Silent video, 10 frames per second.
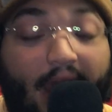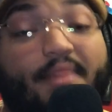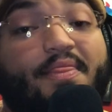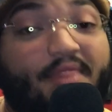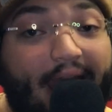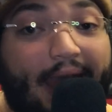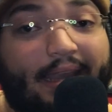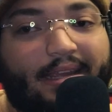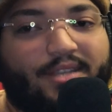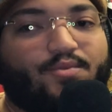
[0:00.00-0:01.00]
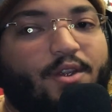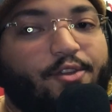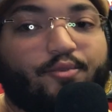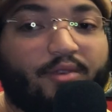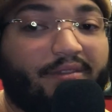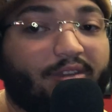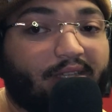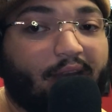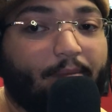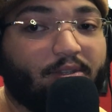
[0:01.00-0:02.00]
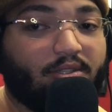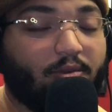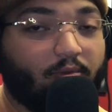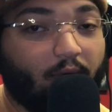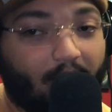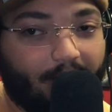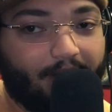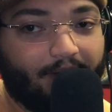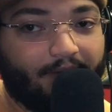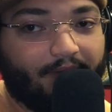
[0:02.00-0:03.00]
and that is where you revisit episode 1,